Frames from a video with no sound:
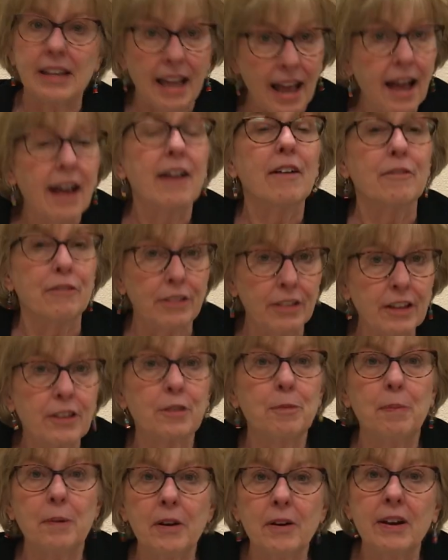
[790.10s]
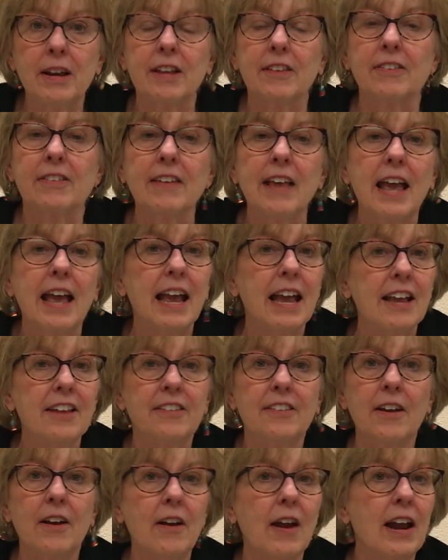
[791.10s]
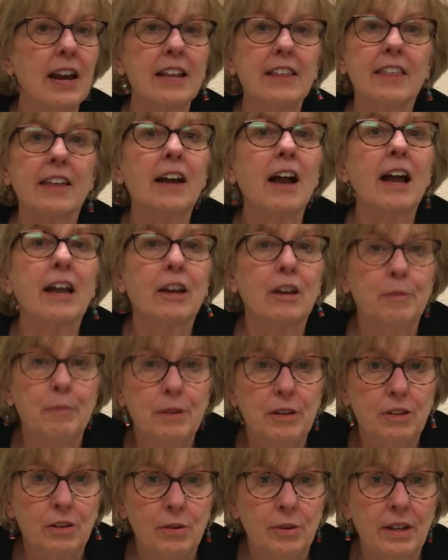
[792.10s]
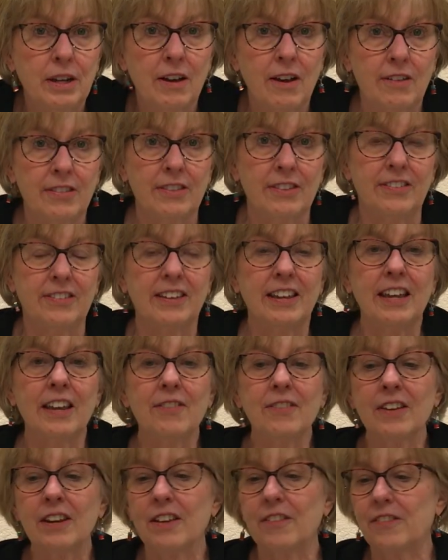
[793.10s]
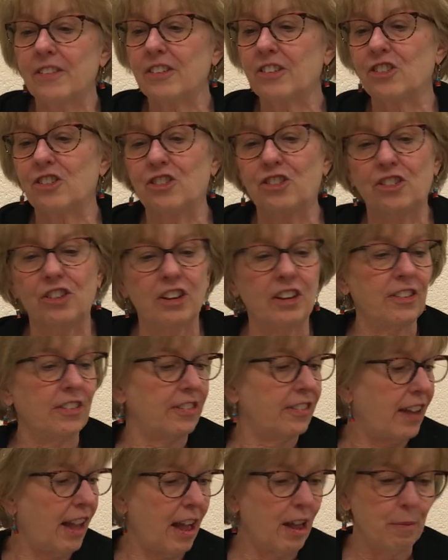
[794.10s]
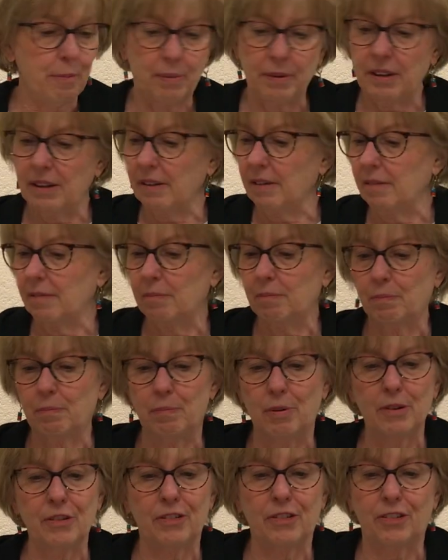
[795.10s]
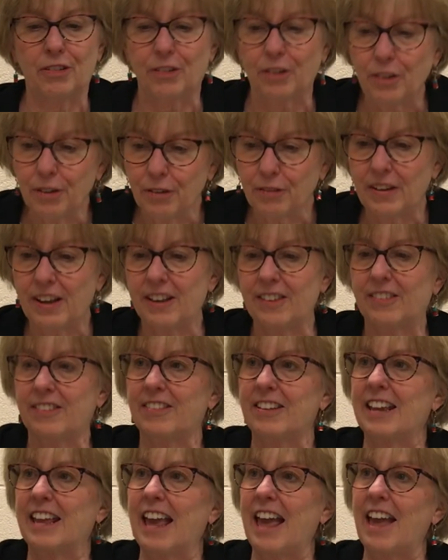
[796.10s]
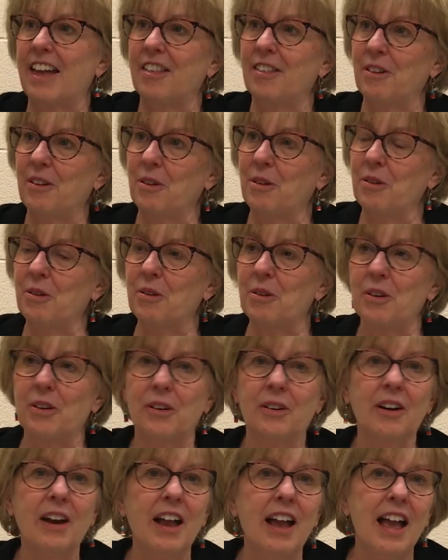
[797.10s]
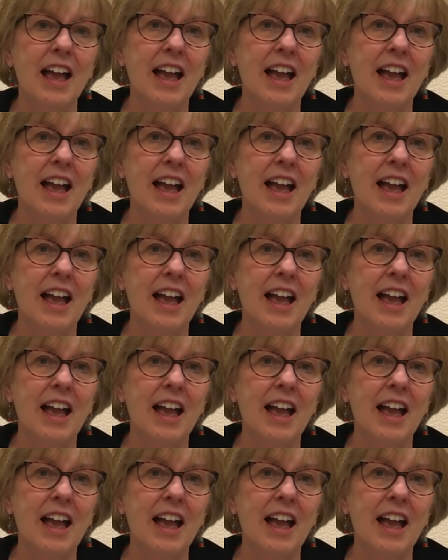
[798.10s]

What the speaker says: Yeah, for the experience. Is there anything I could be doing on this? Even if it's just helping put surveys together or